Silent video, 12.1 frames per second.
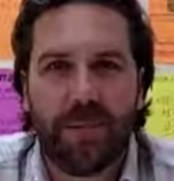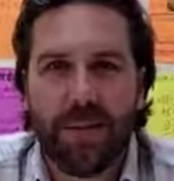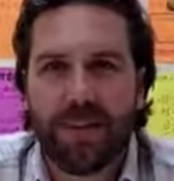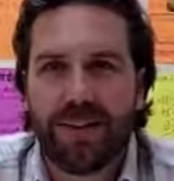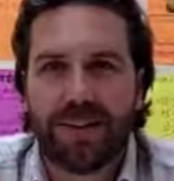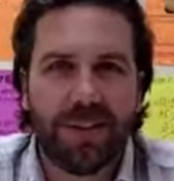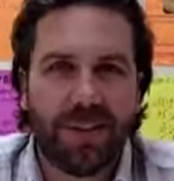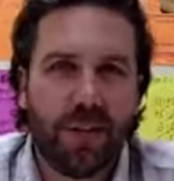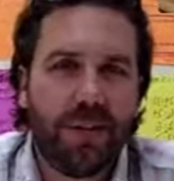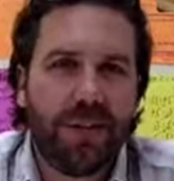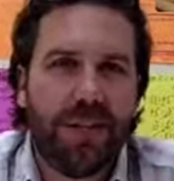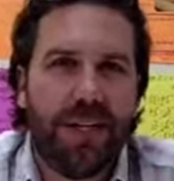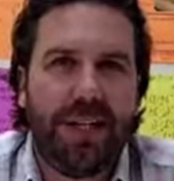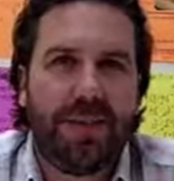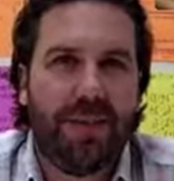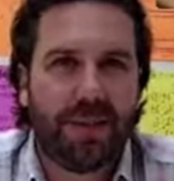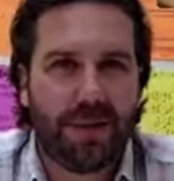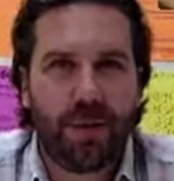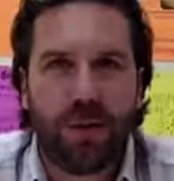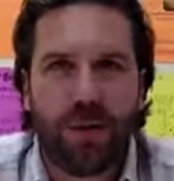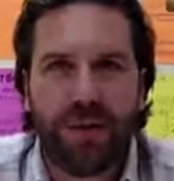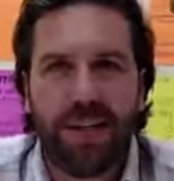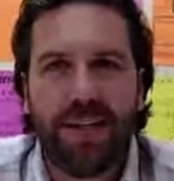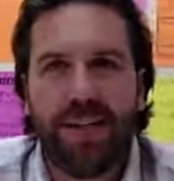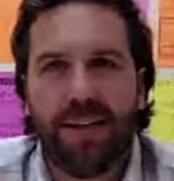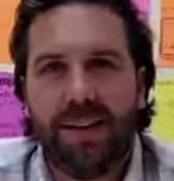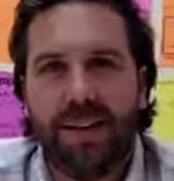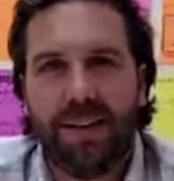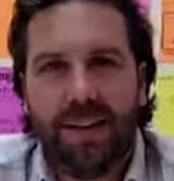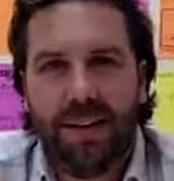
like with the cenotes and the snorkeling and the